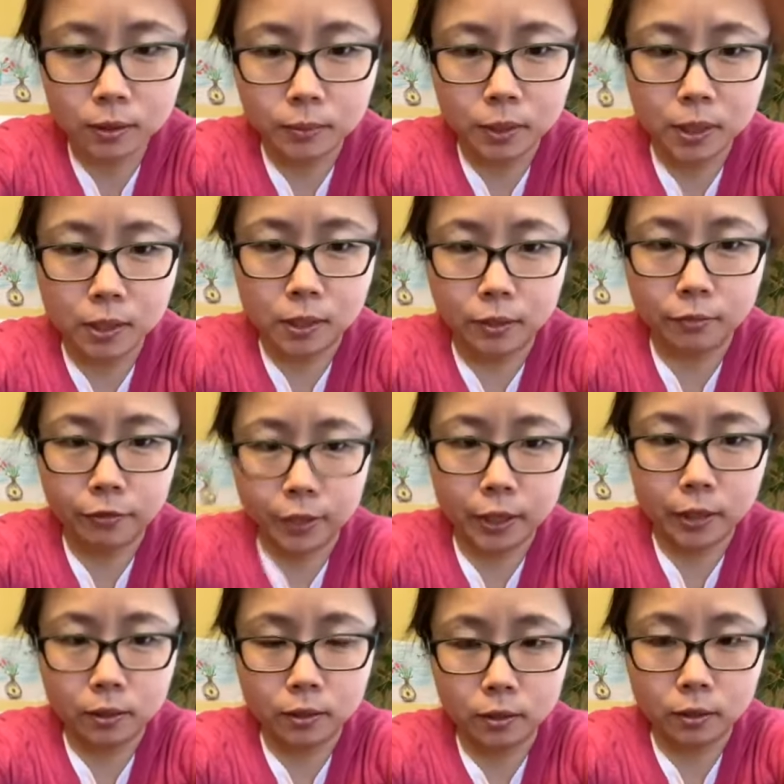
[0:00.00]
Let me see if I
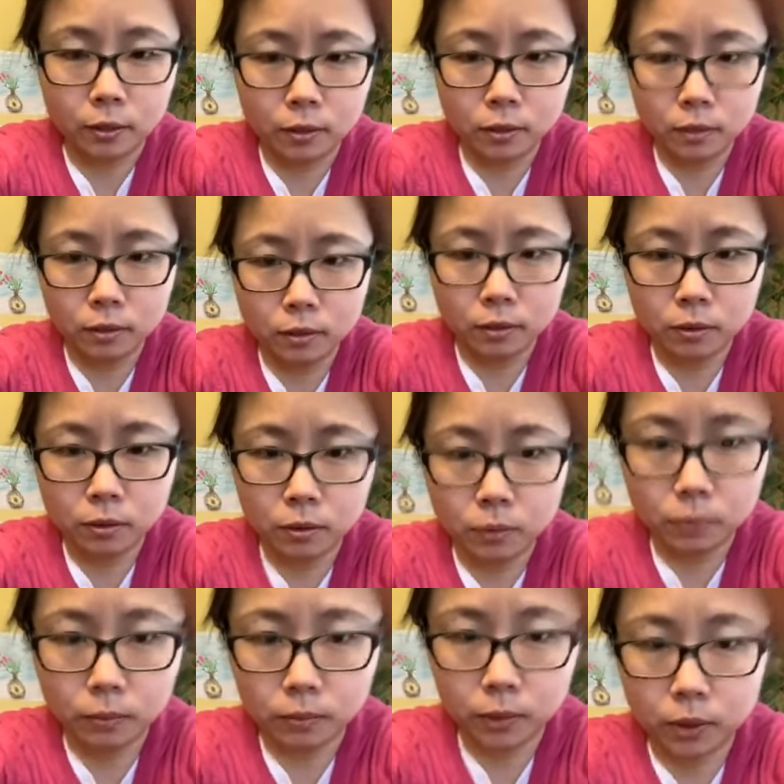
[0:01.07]
can
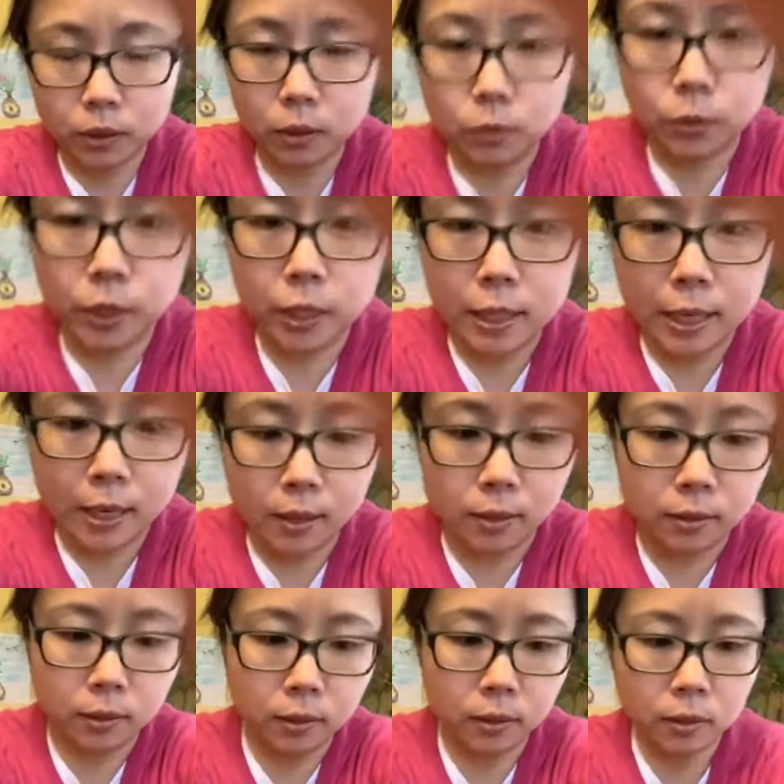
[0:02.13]
lower
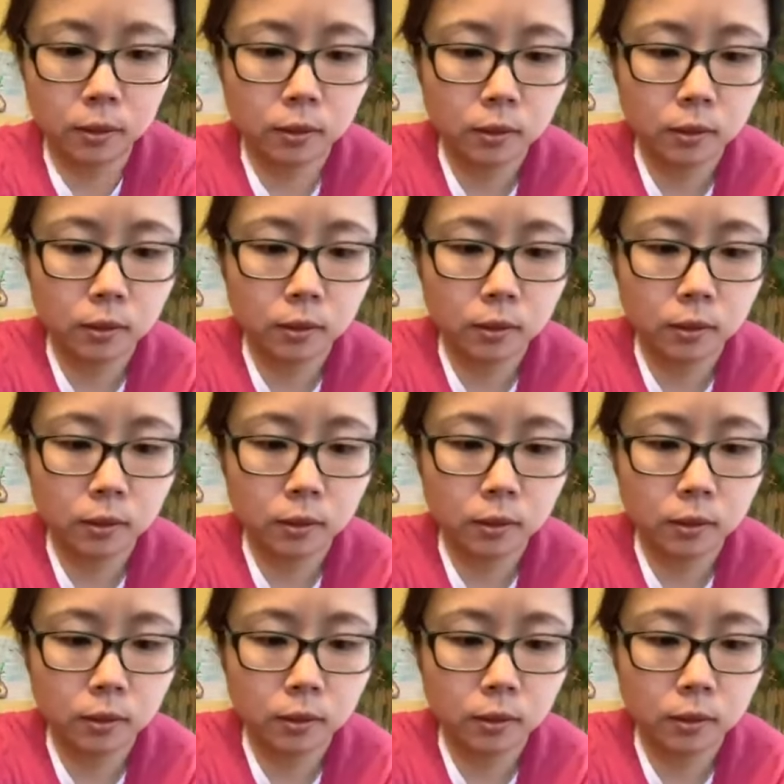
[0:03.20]
down.